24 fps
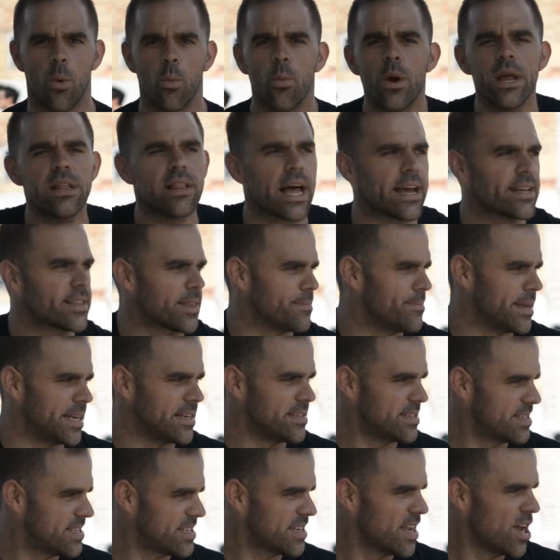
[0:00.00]
We like the
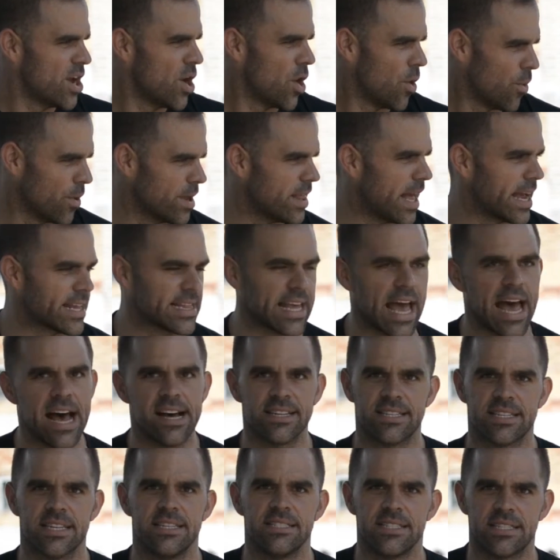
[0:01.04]
meets. We like the
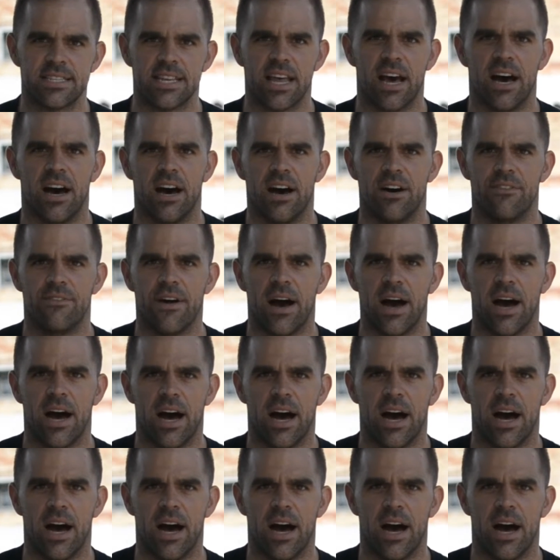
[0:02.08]
essence of